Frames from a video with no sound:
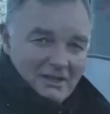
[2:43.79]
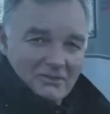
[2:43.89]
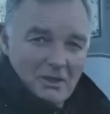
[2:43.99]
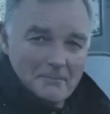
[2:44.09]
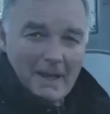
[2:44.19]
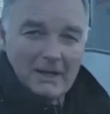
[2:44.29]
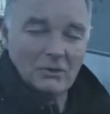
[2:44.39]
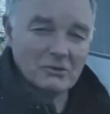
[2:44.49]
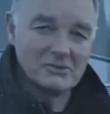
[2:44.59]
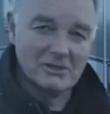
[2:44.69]
They're back
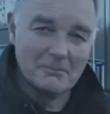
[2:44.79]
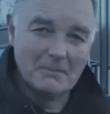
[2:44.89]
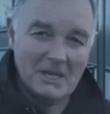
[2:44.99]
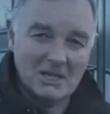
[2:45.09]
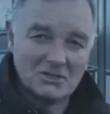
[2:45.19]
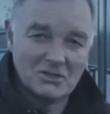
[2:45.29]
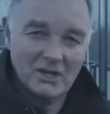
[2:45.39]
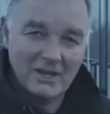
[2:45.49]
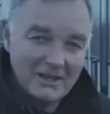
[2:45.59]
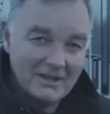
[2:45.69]
onto the pitch,
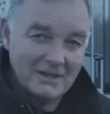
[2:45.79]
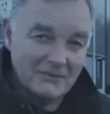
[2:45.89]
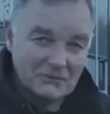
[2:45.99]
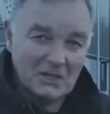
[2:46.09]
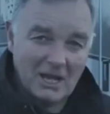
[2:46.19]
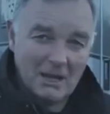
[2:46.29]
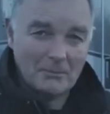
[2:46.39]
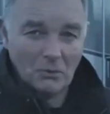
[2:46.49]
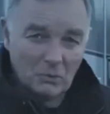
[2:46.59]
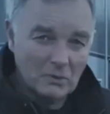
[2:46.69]
lifted
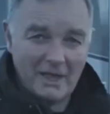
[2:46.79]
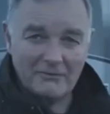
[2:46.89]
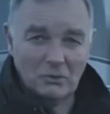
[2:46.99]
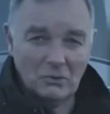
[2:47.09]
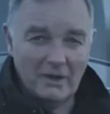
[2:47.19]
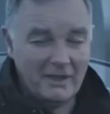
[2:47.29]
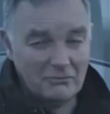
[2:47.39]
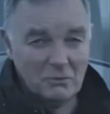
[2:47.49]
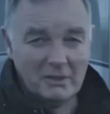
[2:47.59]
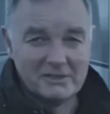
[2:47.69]
up, all level,
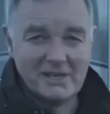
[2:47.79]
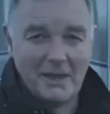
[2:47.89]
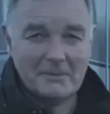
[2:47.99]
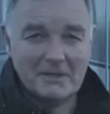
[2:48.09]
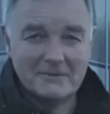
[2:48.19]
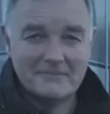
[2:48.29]
everyone's happy.